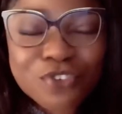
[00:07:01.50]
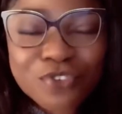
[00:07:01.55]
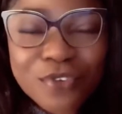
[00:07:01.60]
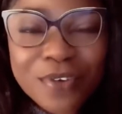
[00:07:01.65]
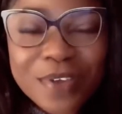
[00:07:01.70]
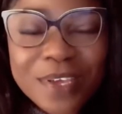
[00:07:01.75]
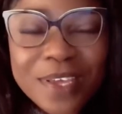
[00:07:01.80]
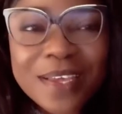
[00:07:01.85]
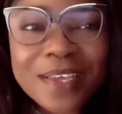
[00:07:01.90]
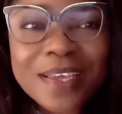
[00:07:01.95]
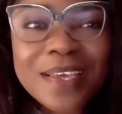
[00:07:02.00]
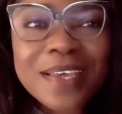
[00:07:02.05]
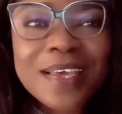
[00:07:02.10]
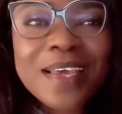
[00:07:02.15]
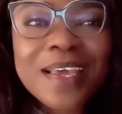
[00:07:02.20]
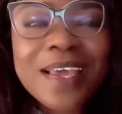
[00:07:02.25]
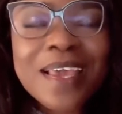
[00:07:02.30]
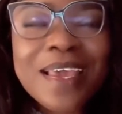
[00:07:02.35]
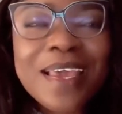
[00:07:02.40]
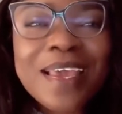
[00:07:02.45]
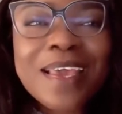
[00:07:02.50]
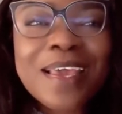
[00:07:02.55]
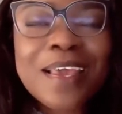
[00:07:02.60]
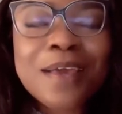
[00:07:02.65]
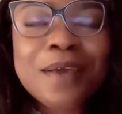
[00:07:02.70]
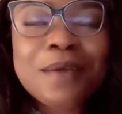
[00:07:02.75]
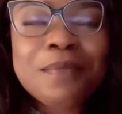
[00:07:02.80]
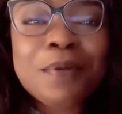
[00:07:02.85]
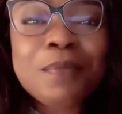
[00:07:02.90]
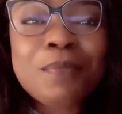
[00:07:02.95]
ye
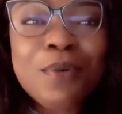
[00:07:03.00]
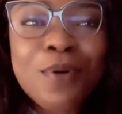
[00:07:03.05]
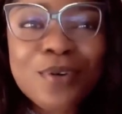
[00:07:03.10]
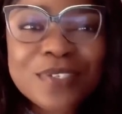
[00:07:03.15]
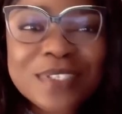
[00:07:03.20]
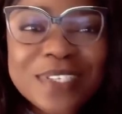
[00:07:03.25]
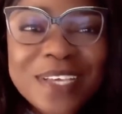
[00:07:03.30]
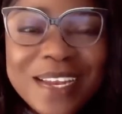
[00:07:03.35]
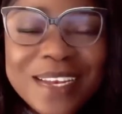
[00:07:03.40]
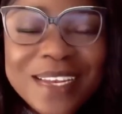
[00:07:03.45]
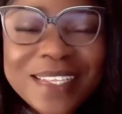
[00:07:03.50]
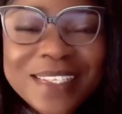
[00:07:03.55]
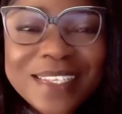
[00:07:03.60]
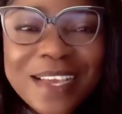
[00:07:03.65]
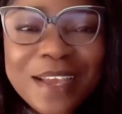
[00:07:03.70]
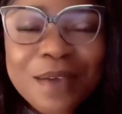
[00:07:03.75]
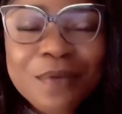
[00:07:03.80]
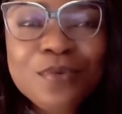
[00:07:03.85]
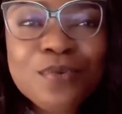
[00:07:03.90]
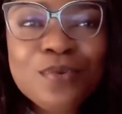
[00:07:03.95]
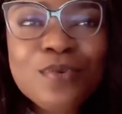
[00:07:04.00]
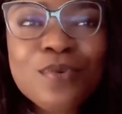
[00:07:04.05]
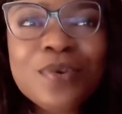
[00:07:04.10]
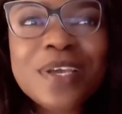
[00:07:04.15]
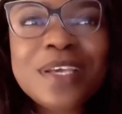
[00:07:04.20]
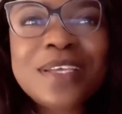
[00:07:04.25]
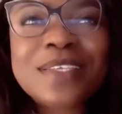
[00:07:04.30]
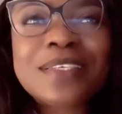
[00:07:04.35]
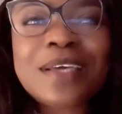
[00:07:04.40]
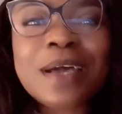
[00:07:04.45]
my boss at the time who
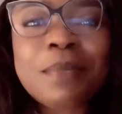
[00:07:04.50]
is